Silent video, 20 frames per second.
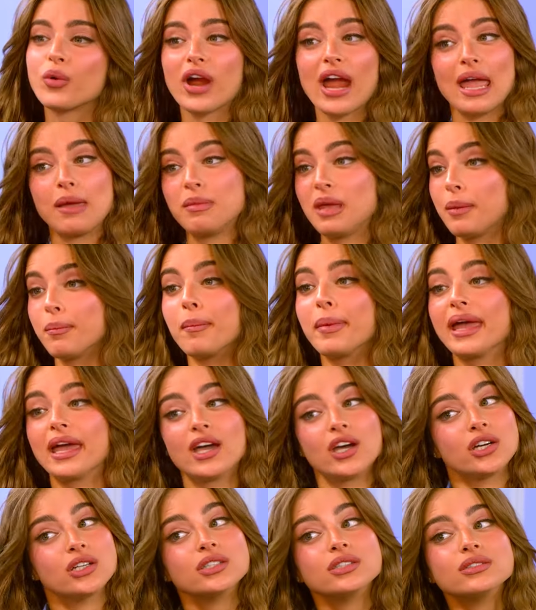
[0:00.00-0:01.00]
We're aiming
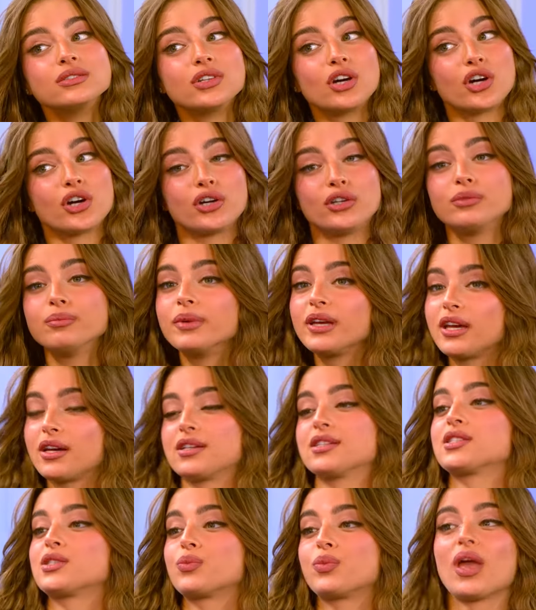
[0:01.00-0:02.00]
big, girl,
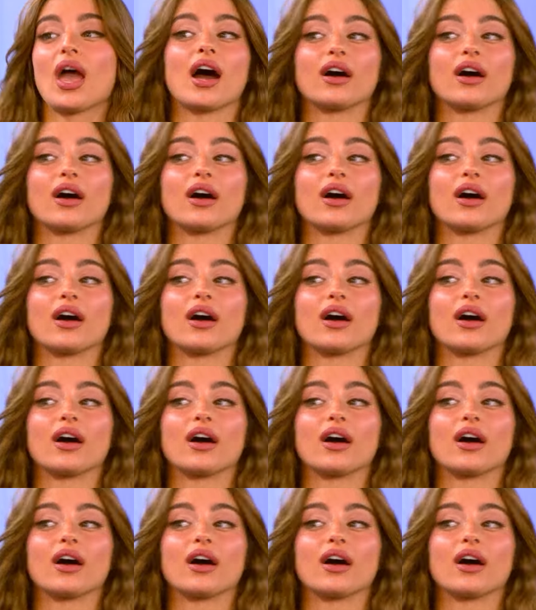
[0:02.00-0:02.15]
because we